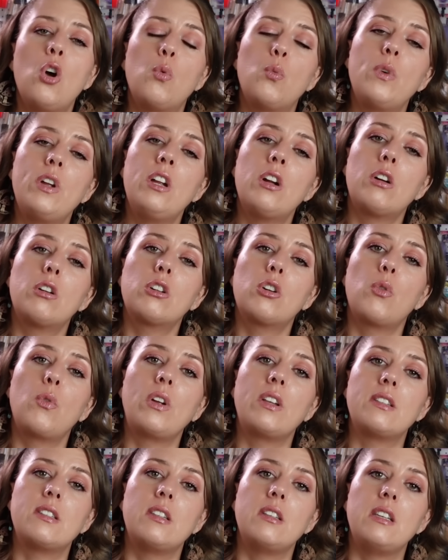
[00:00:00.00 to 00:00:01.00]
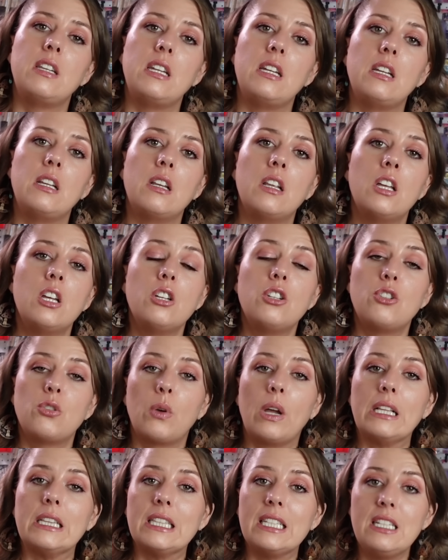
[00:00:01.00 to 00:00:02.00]
we are going to need to
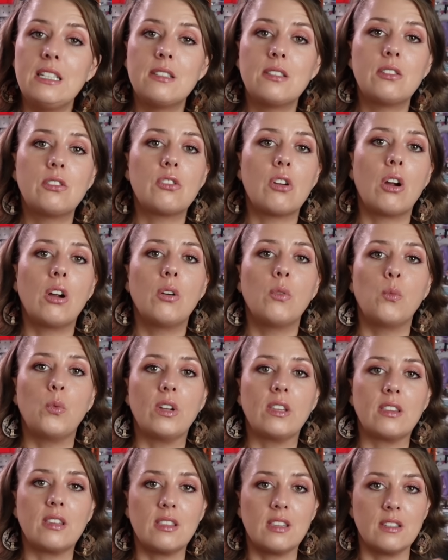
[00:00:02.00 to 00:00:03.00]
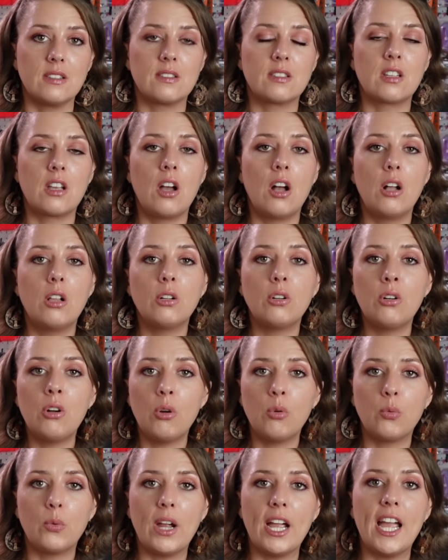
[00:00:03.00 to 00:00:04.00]
at least start with this color
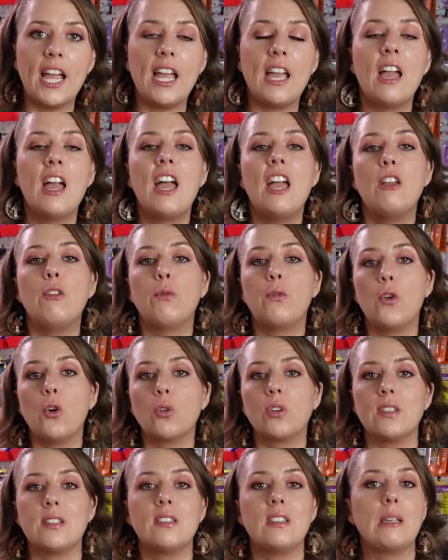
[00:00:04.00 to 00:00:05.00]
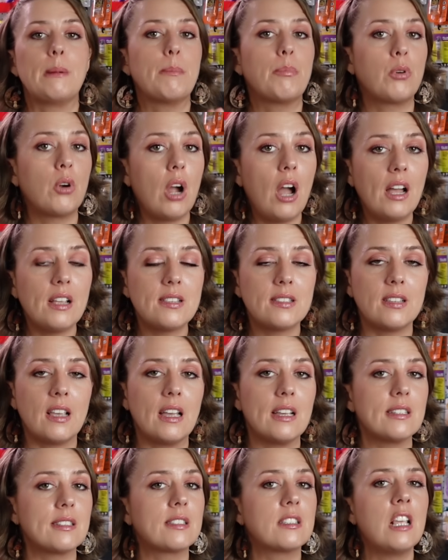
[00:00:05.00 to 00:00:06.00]
array and focusing
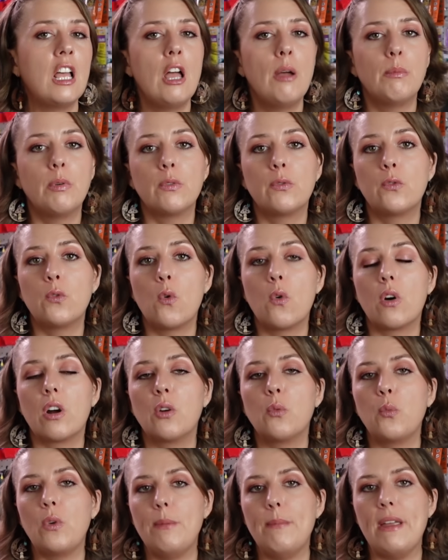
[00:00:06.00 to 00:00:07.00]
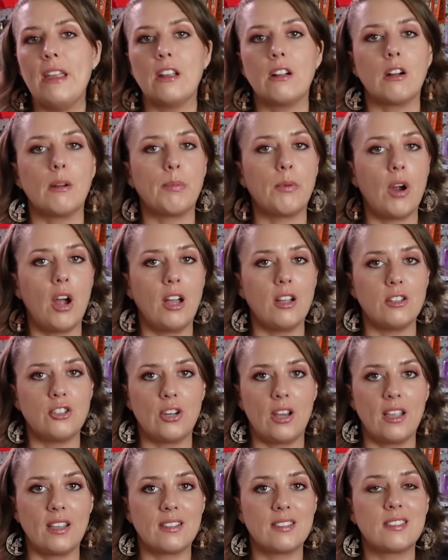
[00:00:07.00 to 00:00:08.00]
process before we make our
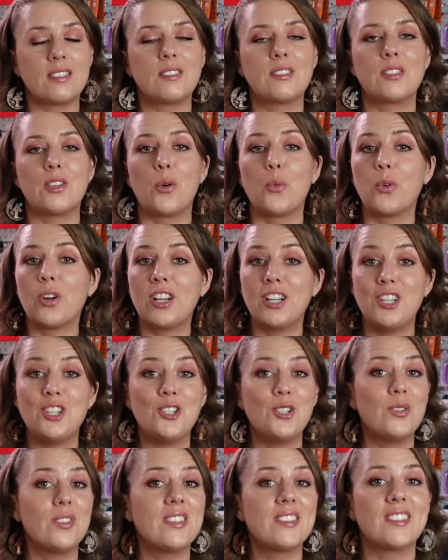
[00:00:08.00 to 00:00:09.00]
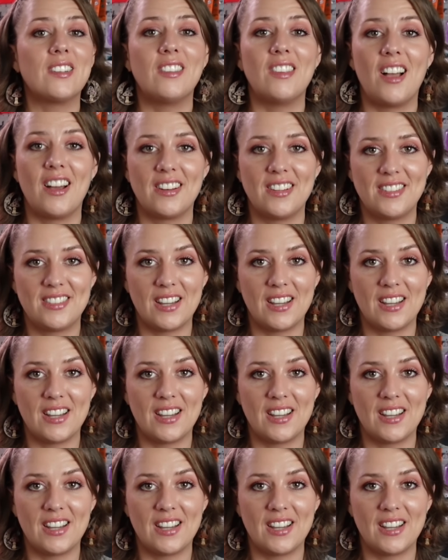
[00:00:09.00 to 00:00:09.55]
projects. So we're gonna do this a lot of